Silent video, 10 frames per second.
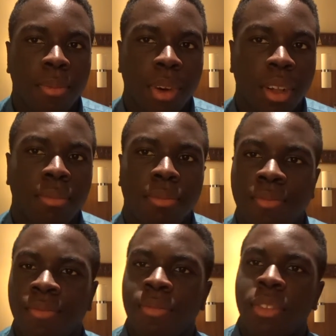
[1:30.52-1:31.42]
But
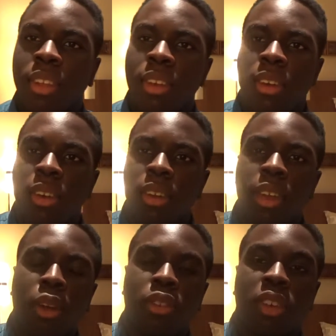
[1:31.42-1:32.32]

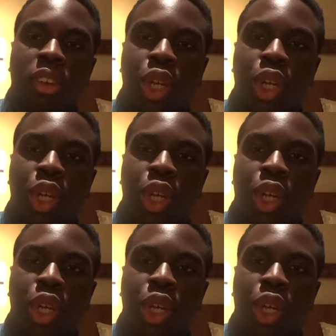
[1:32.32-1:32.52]
now it's gonna